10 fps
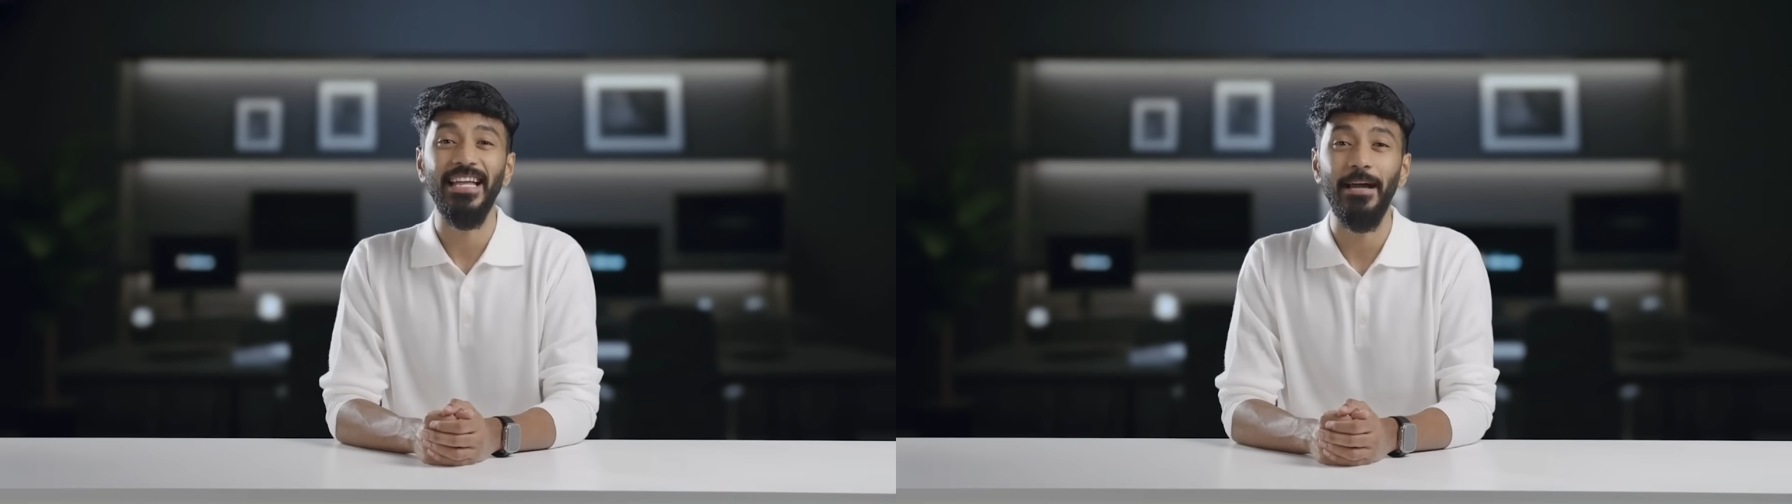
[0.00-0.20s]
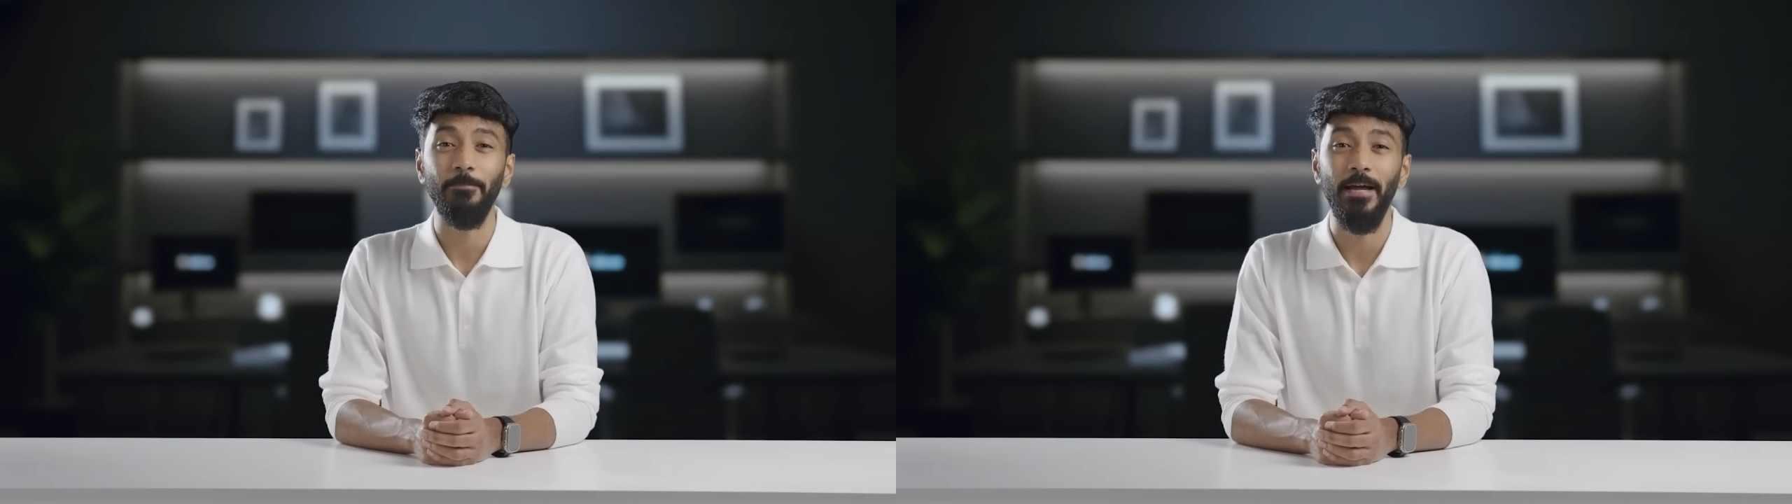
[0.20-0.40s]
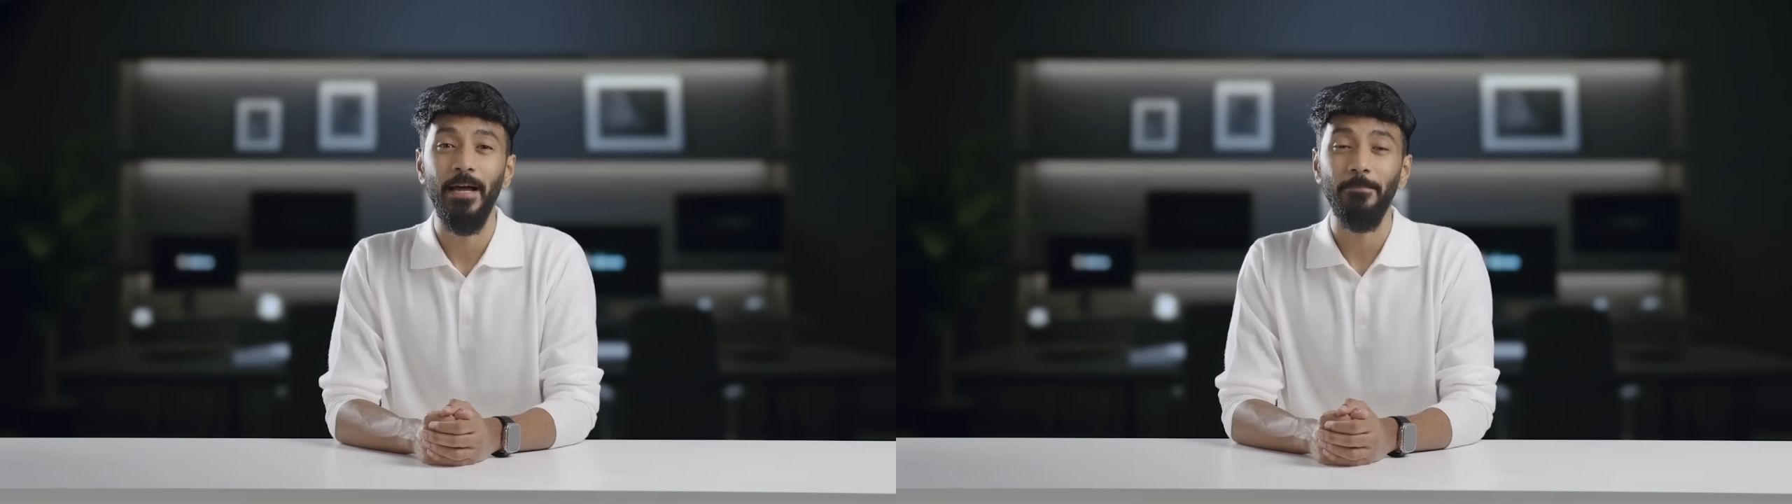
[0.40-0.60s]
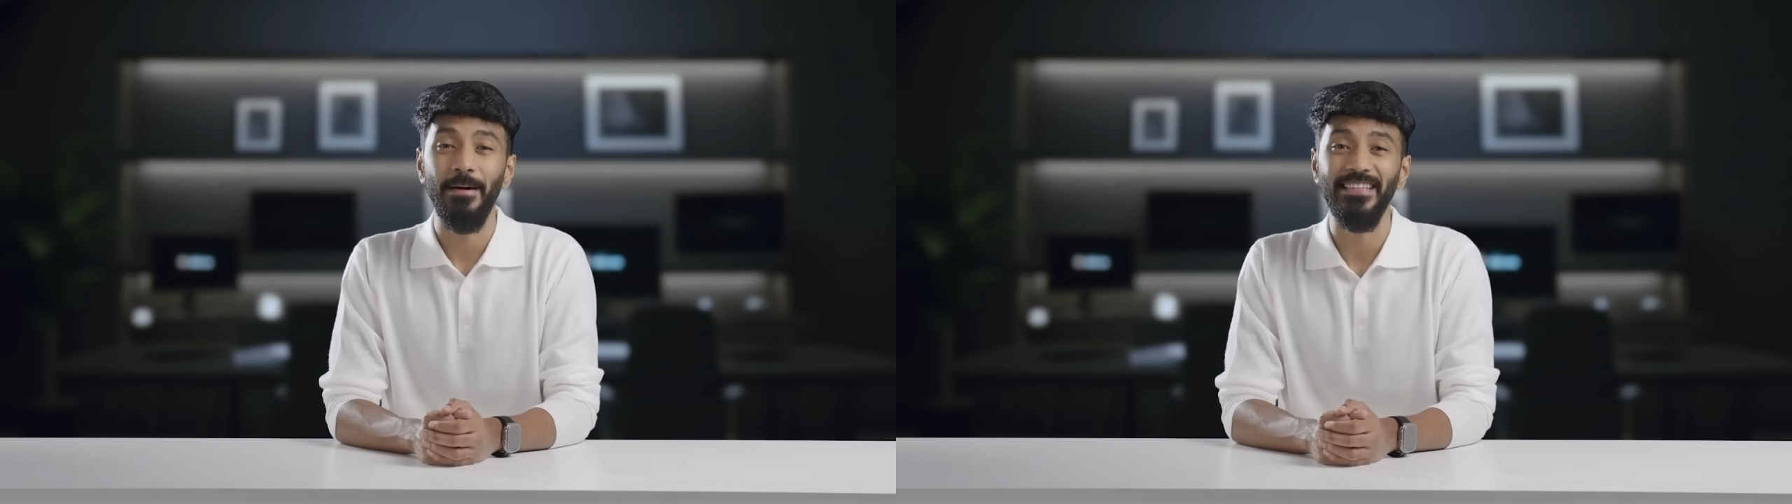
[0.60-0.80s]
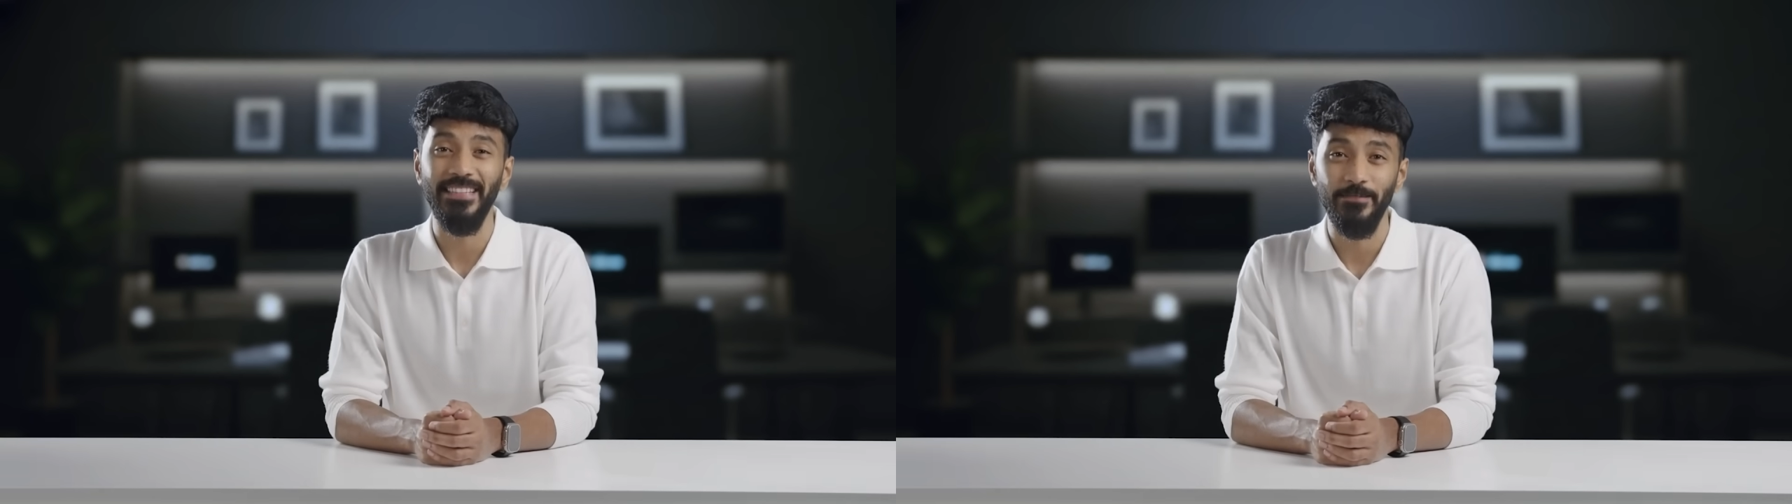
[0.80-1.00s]
hype.
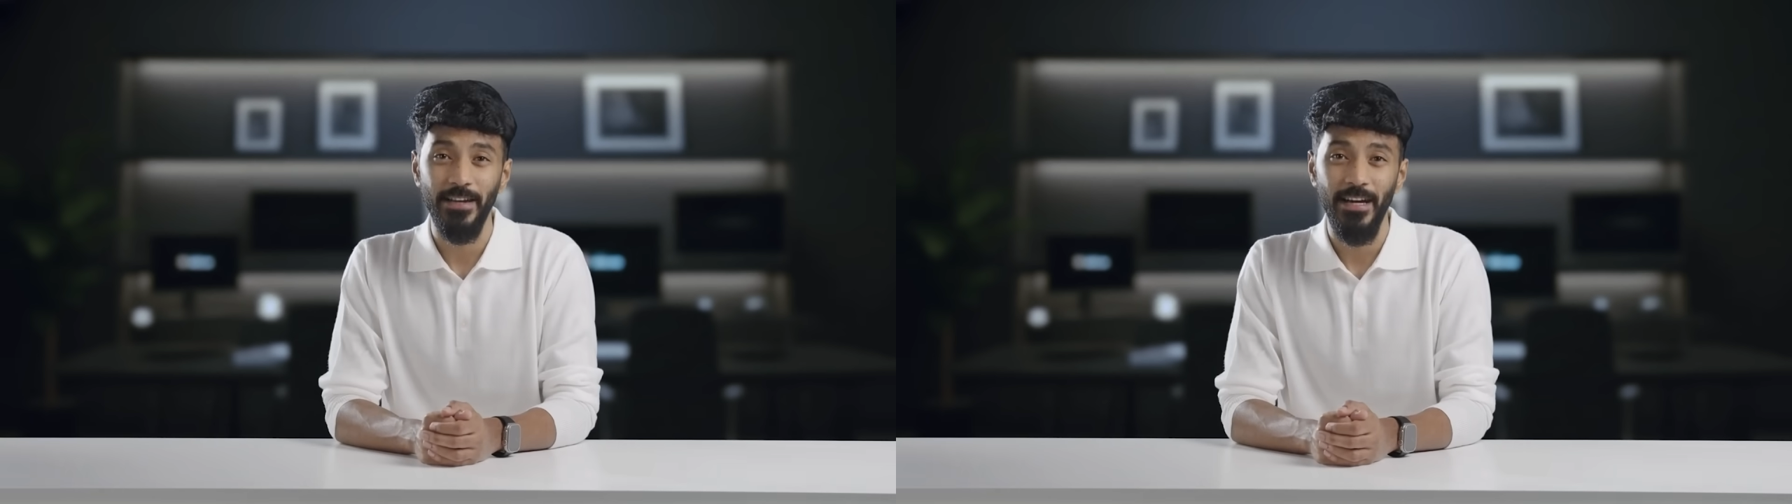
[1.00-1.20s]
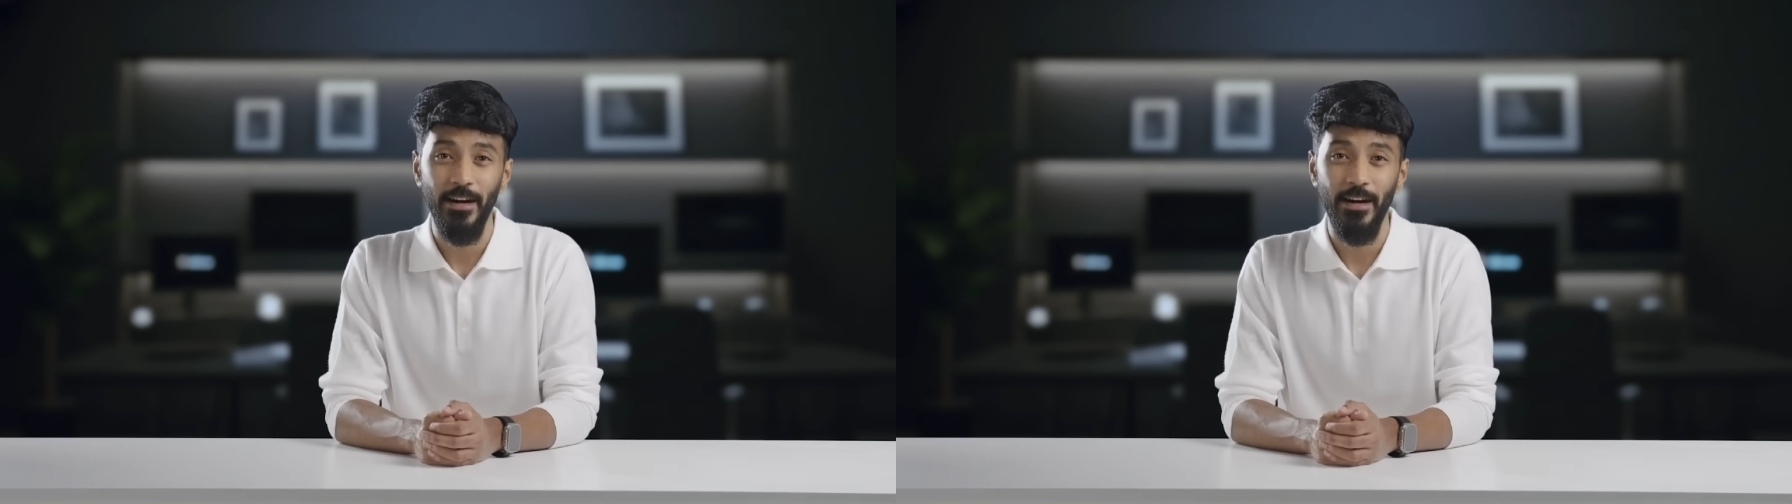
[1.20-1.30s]
But this week,